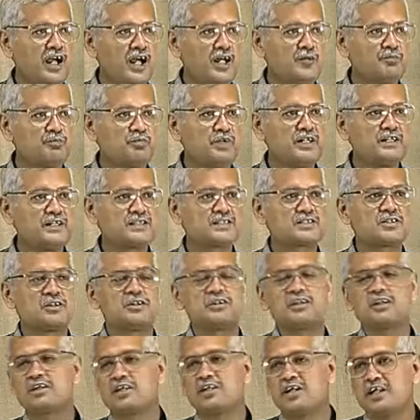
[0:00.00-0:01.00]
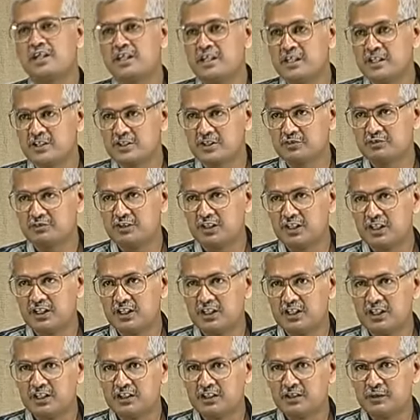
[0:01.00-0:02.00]
and based on the gradient of the
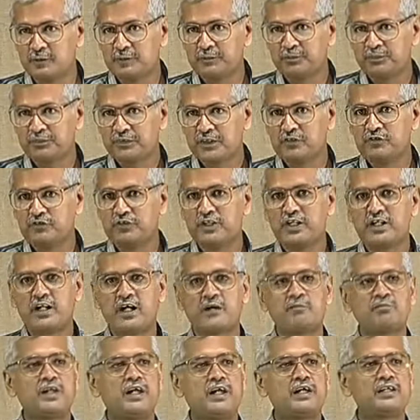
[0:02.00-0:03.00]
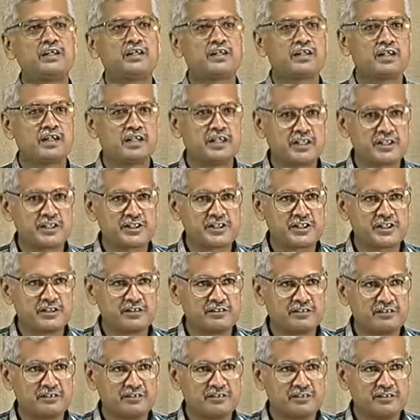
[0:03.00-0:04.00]
error we are applying a correction,
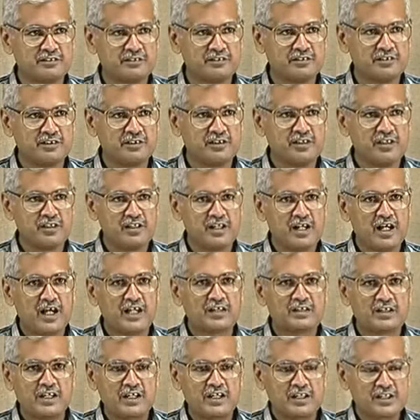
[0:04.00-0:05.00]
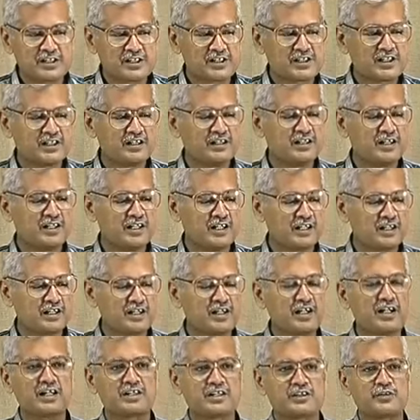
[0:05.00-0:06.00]
and correction in a
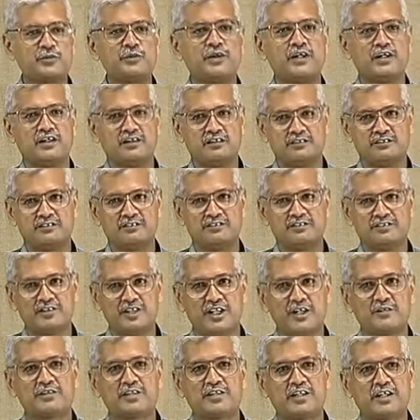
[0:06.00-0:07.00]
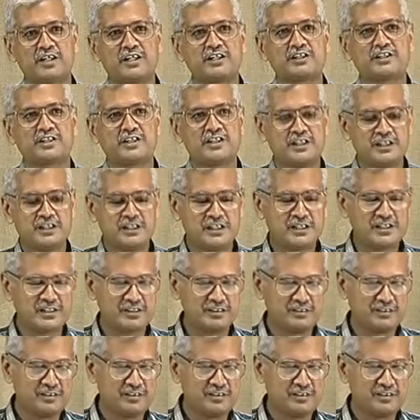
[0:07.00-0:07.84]
correct way, I mean correction in a